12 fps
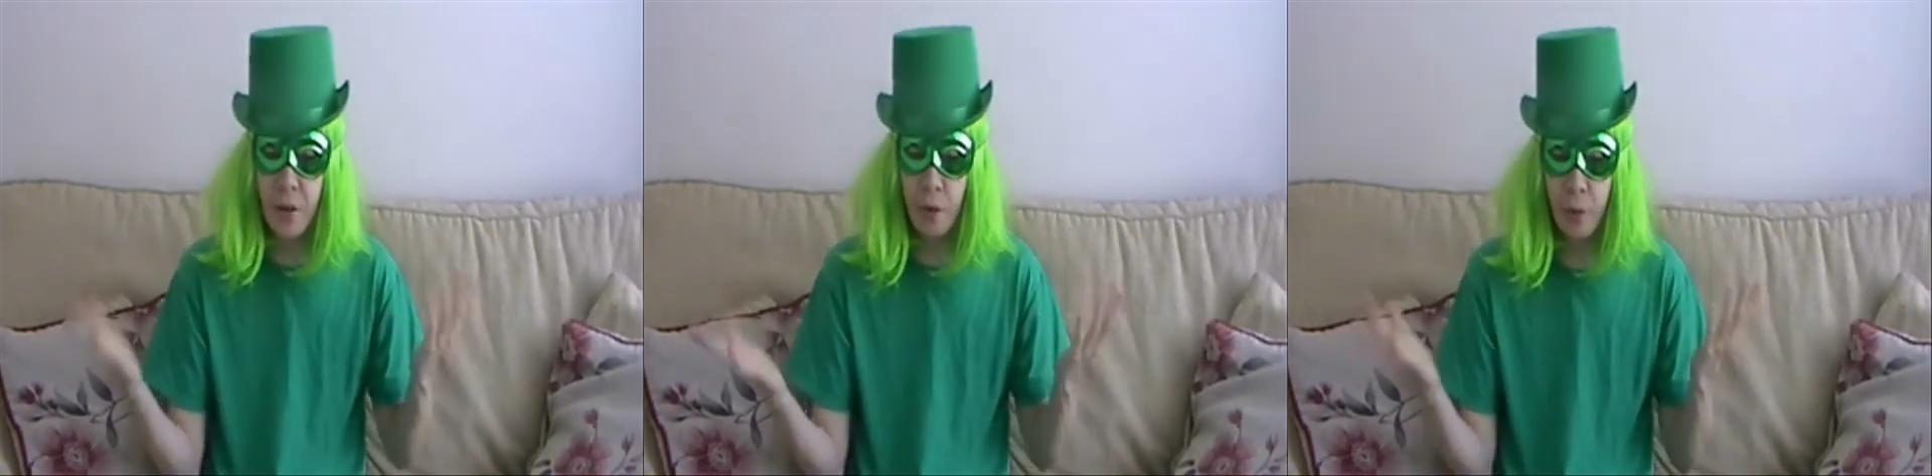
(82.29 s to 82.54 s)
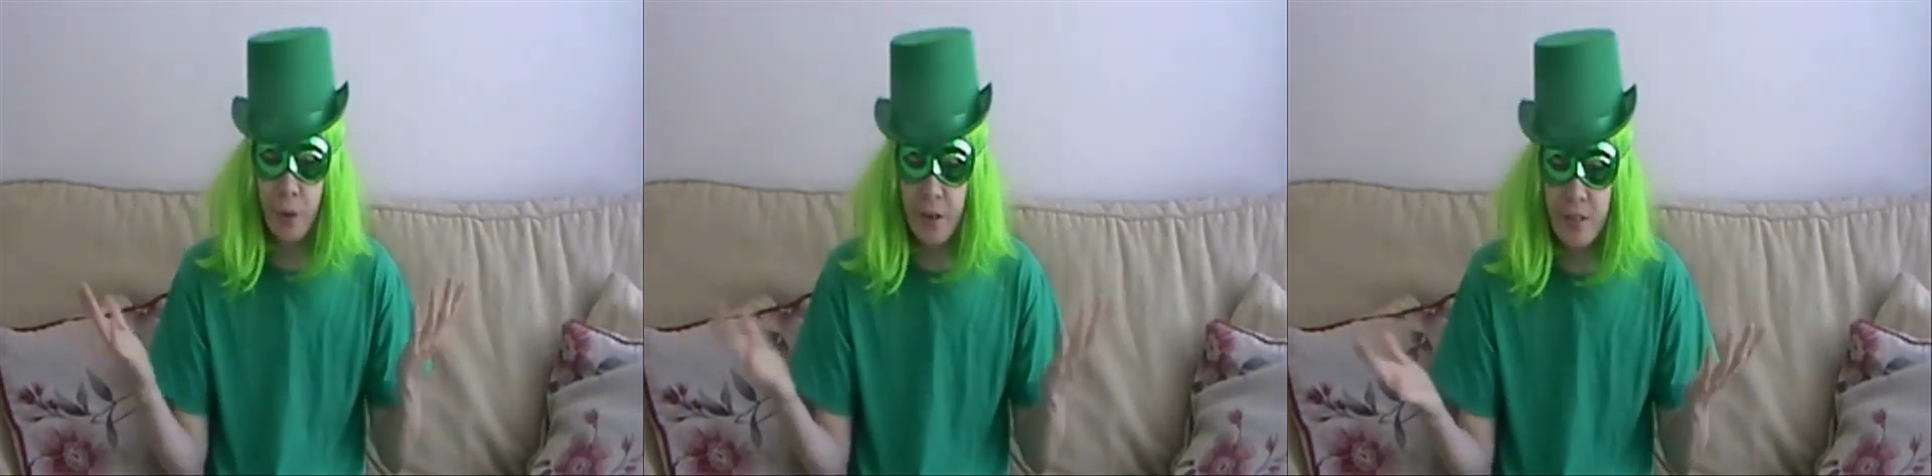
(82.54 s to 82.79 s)

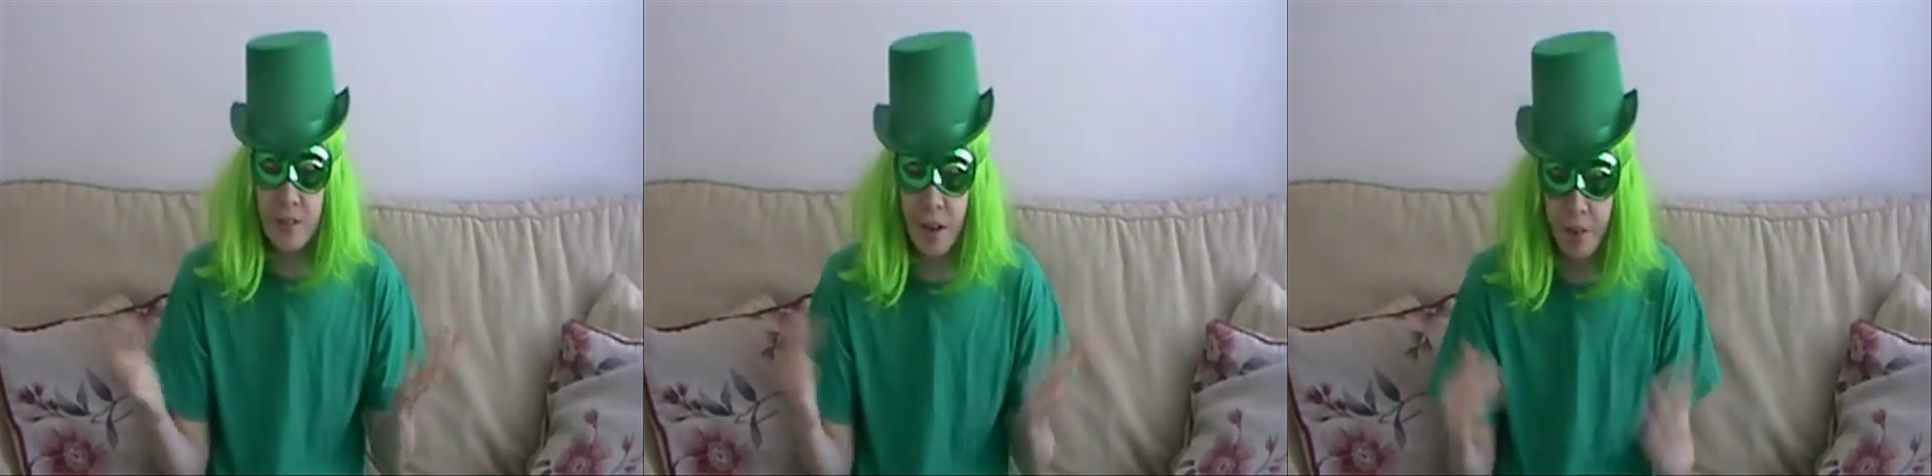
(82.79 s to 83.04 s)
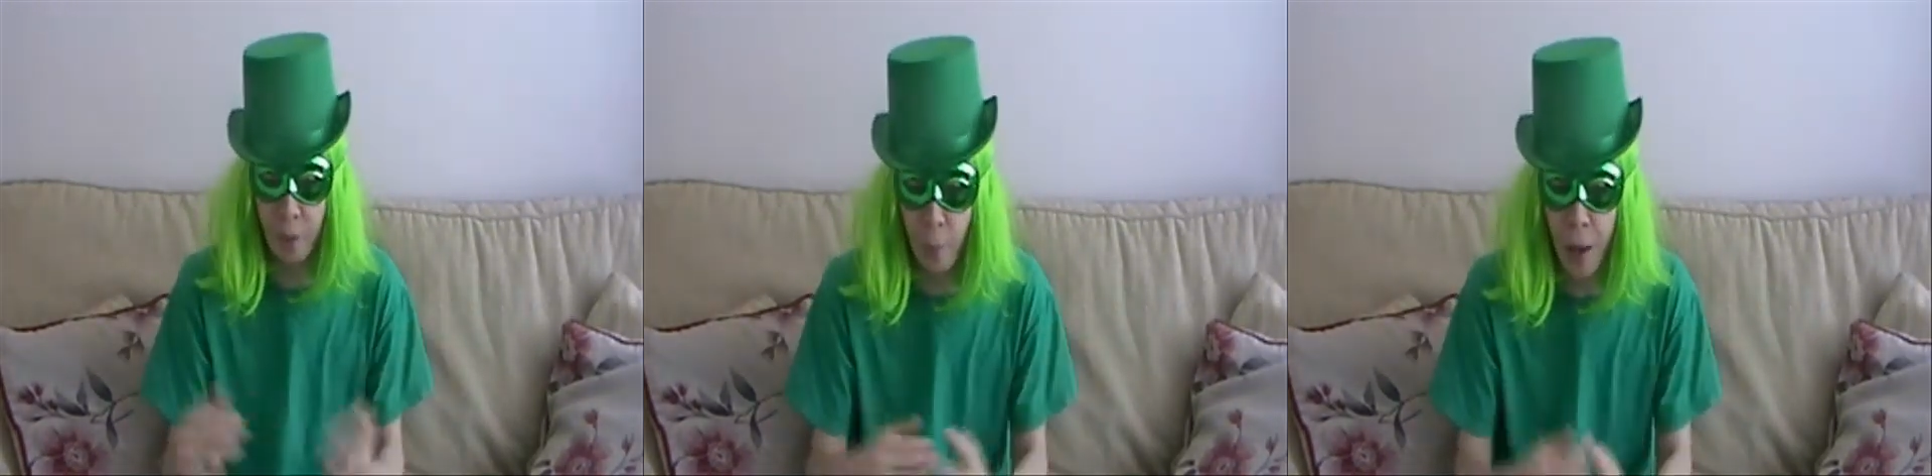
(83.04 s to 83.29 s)
audience
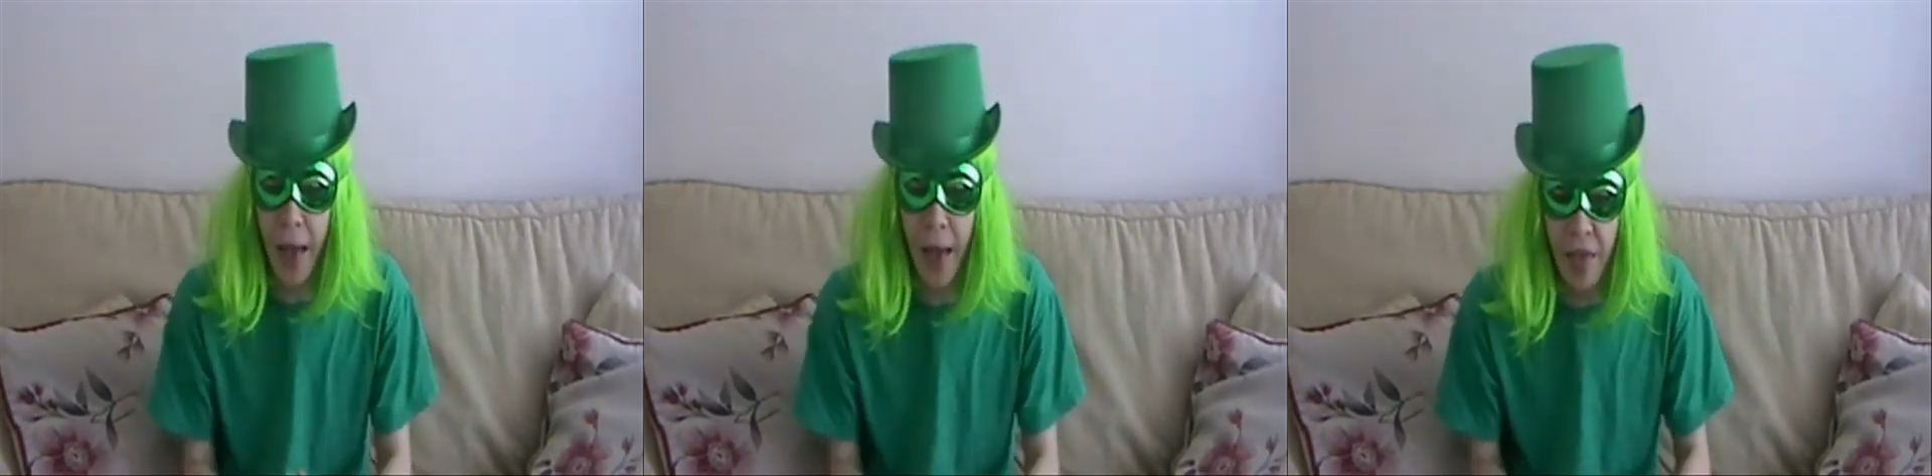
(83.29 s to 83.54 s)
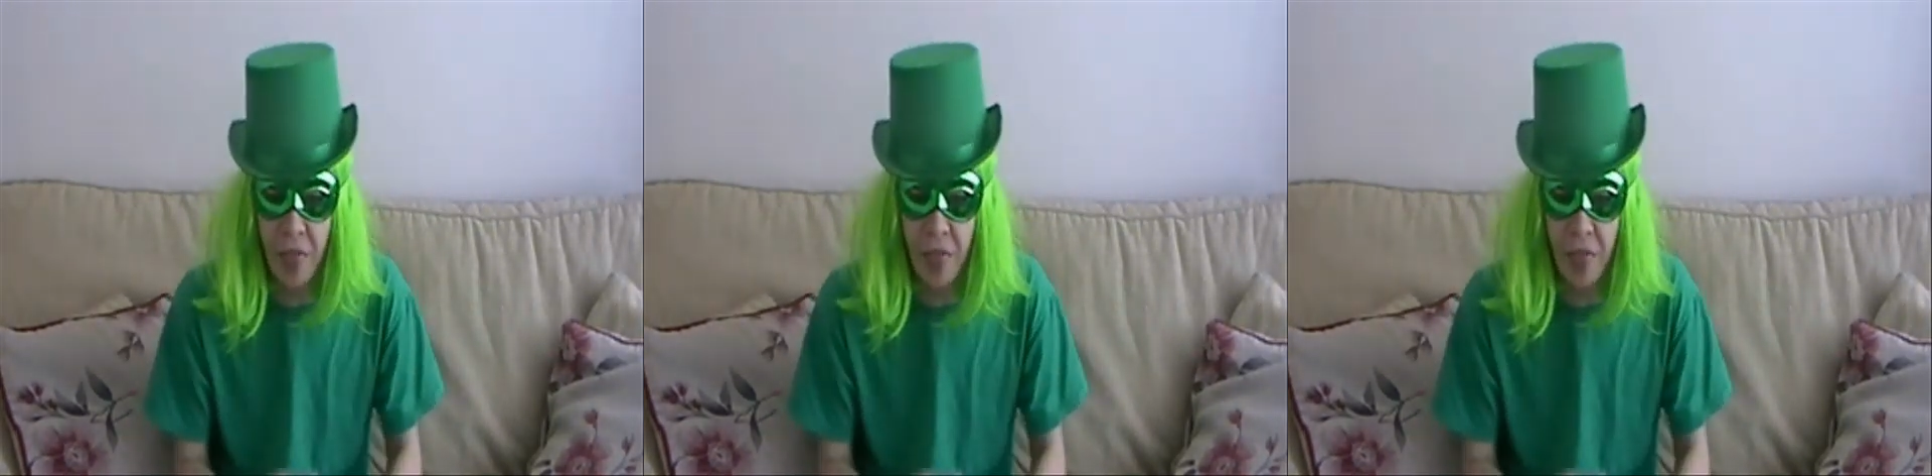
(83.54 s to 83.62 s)
are aware